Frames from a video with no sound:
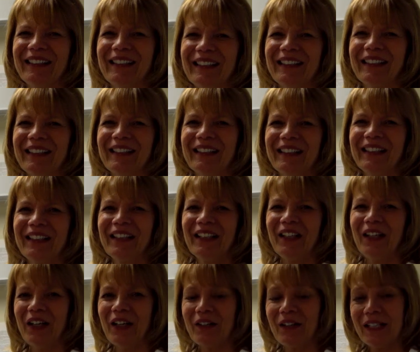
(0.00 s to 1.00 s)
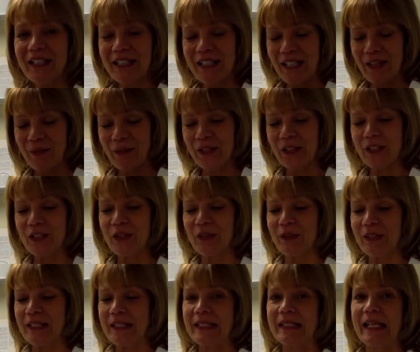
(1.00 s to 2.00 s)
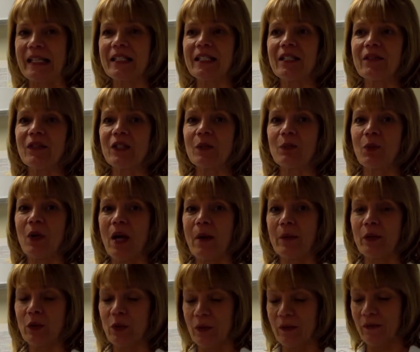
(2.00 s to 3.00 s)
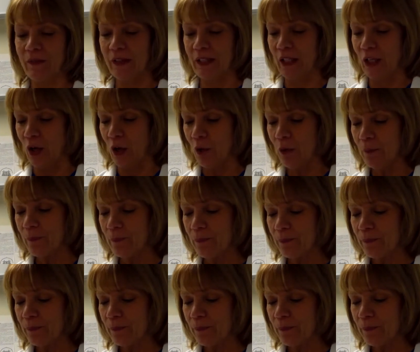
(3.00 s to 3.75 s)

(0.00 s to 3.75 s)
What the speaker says: Okay. All right, today we're going to do an incentive spirometry video.